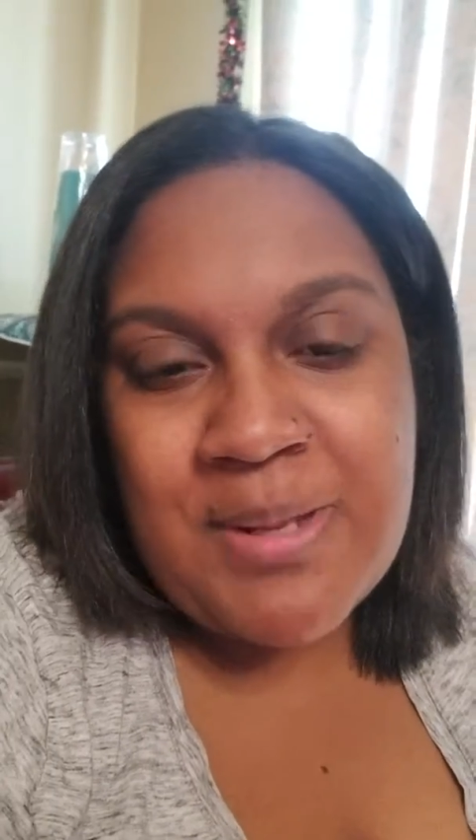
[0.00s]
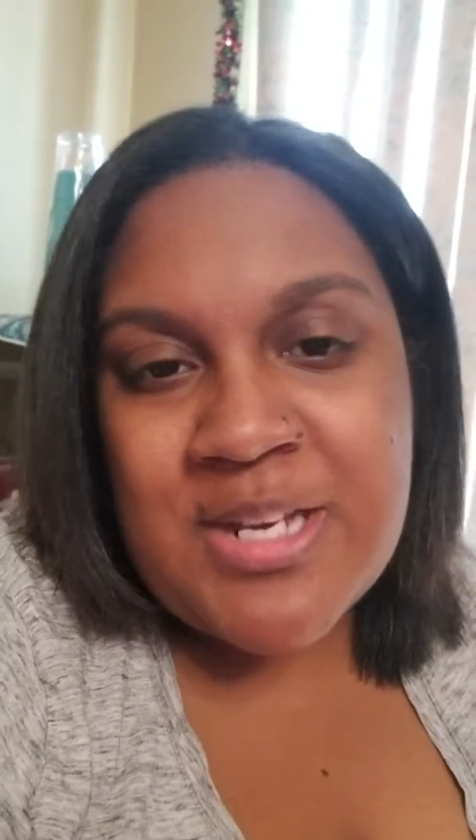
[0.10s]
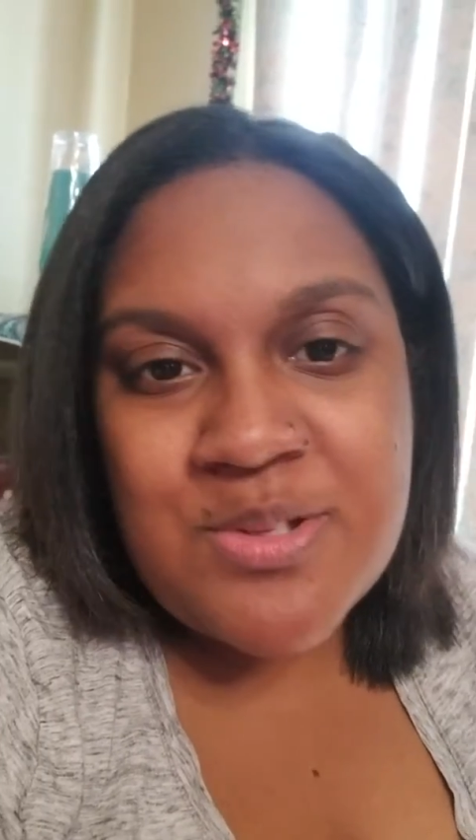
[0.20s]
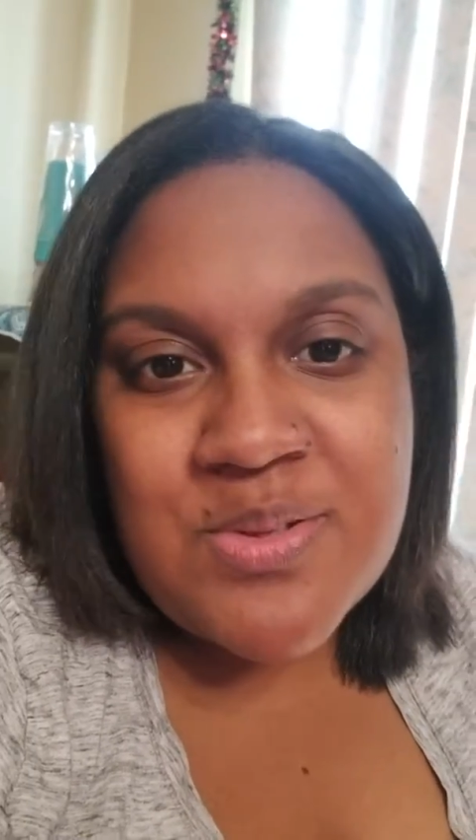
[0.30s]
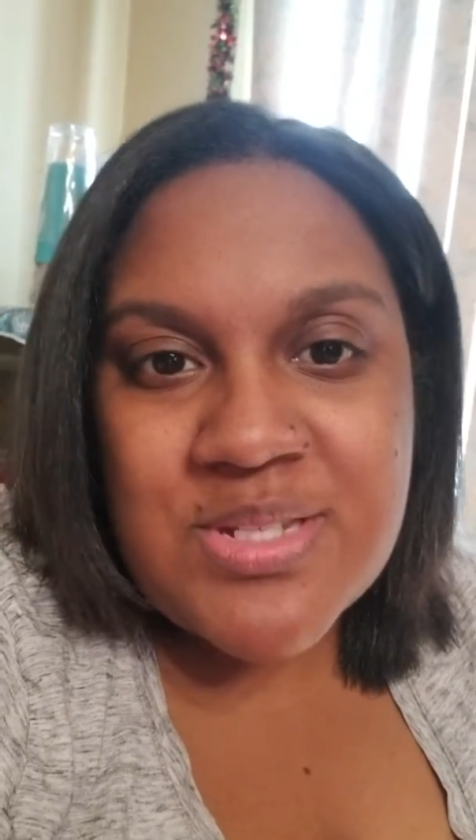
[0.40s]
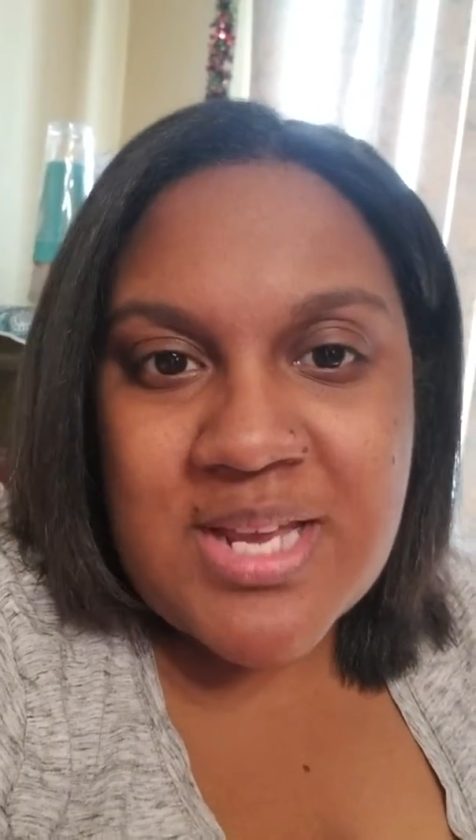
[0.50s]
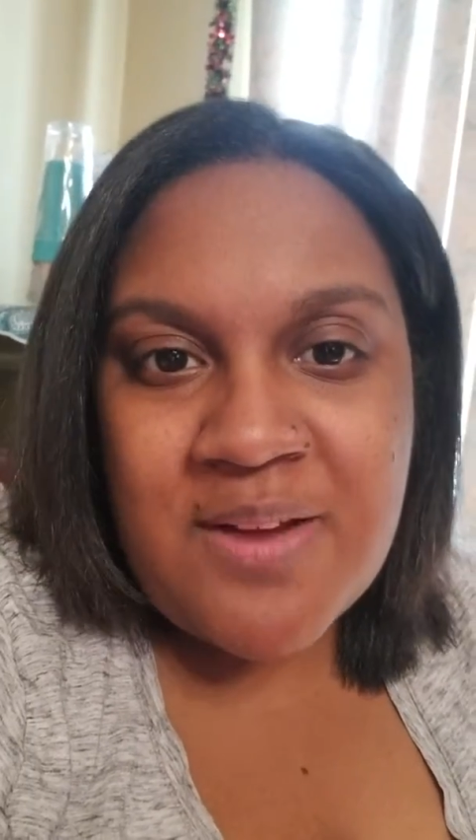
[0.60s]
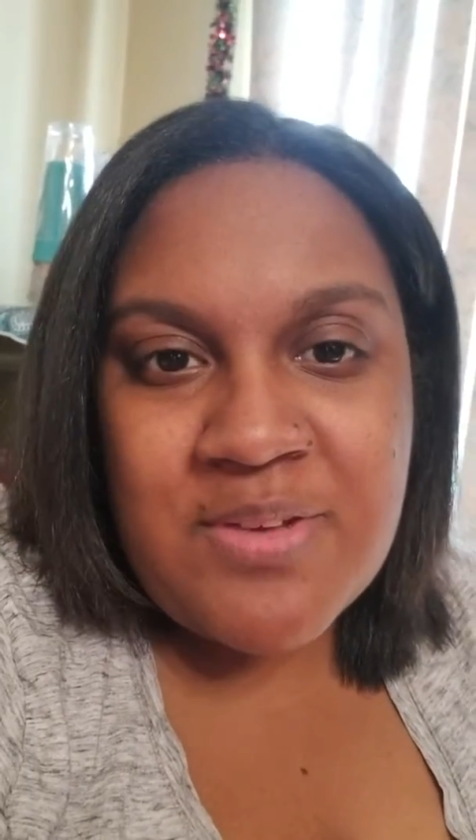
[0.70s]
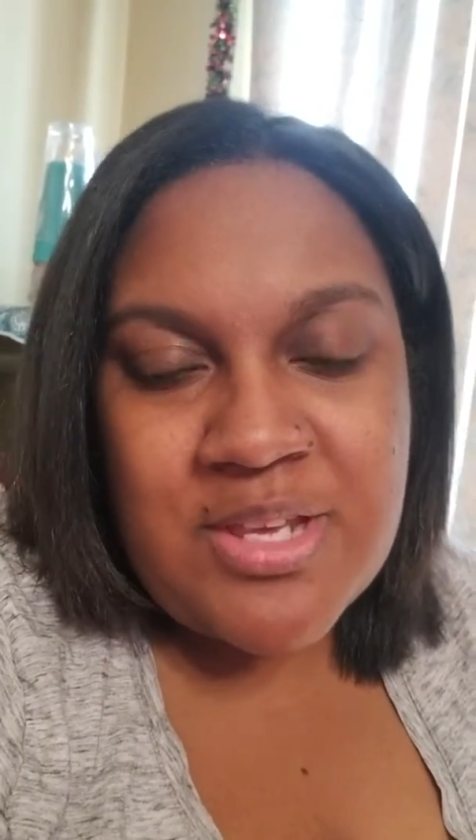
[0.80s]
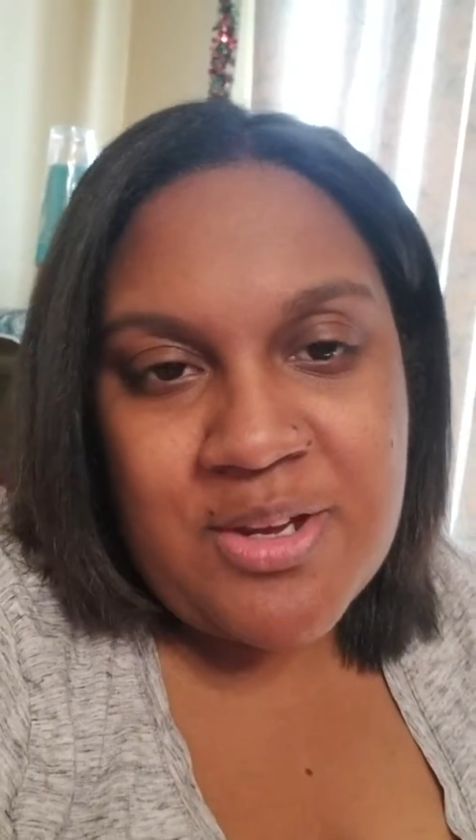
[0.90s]
but I do this
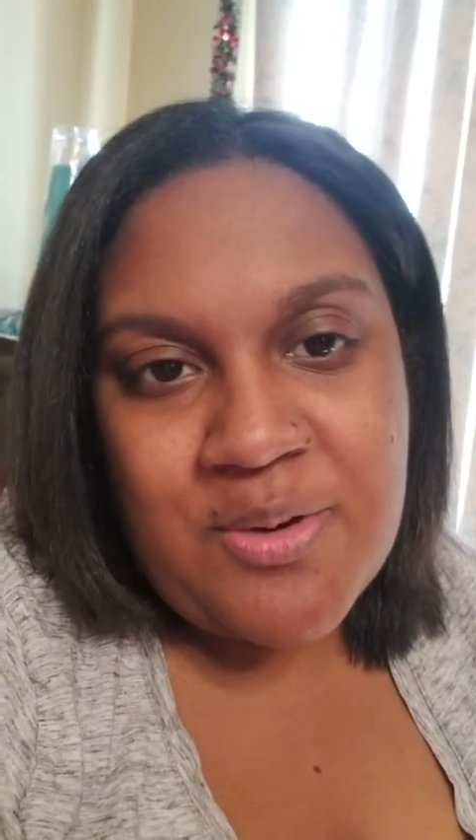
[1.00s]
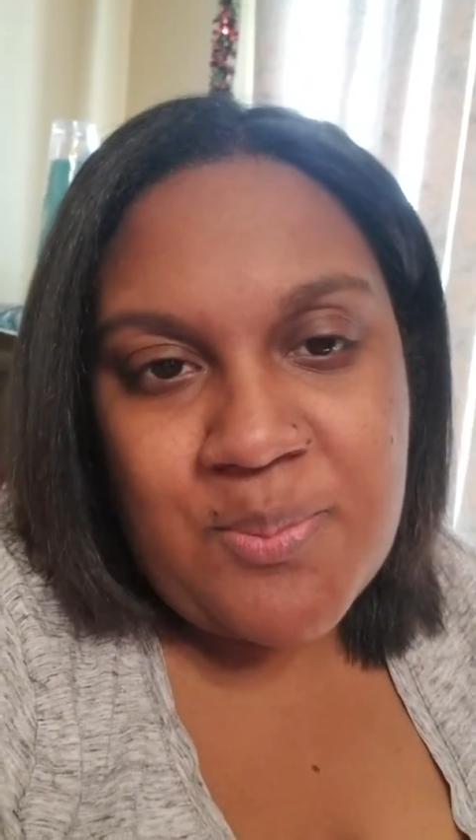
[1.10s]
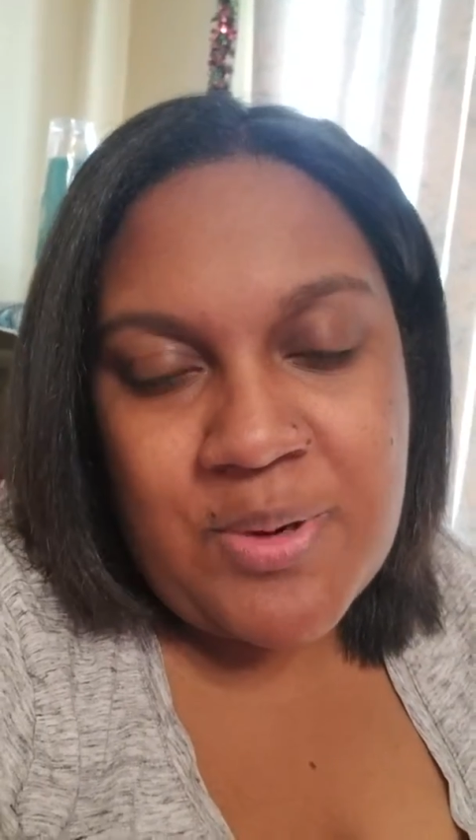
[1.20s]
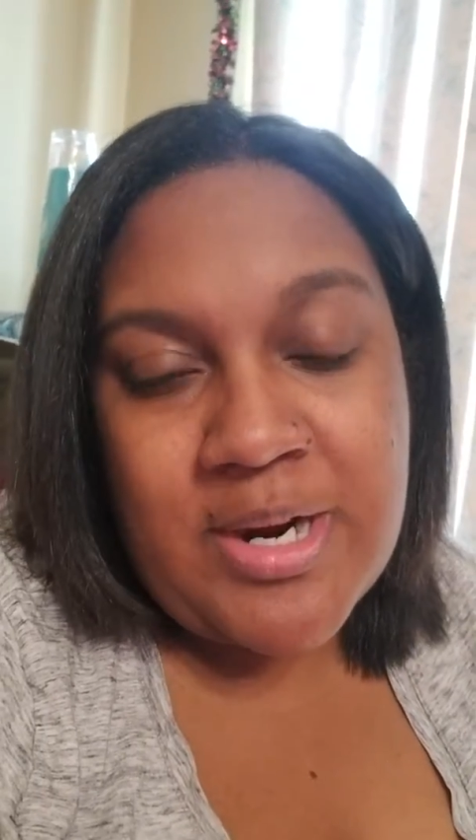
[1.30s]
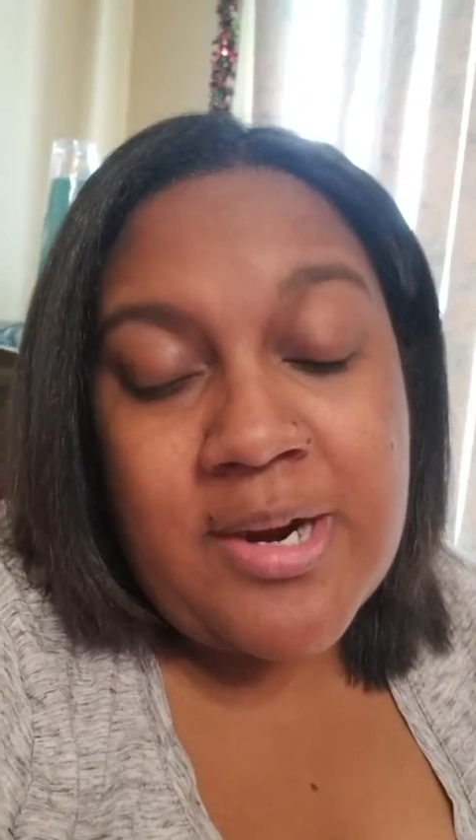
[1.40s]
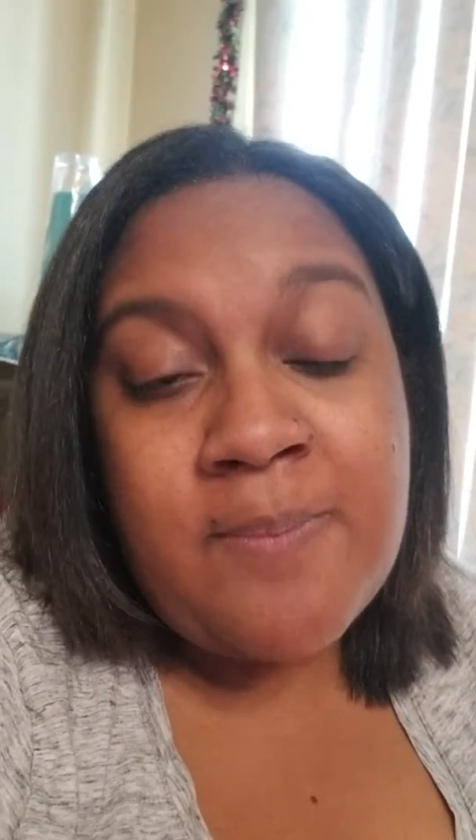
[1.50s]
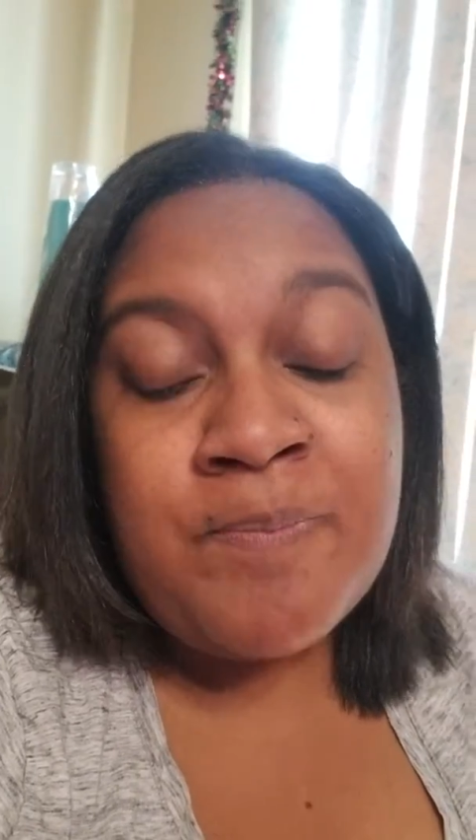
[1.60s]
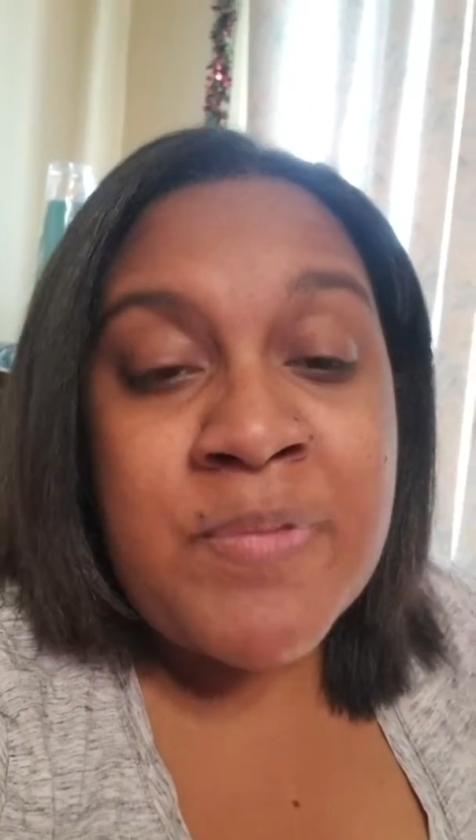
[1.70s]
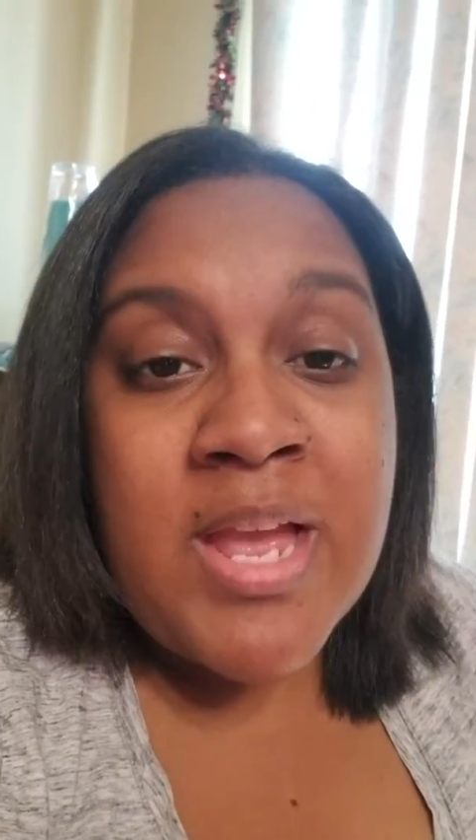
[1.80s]
every year where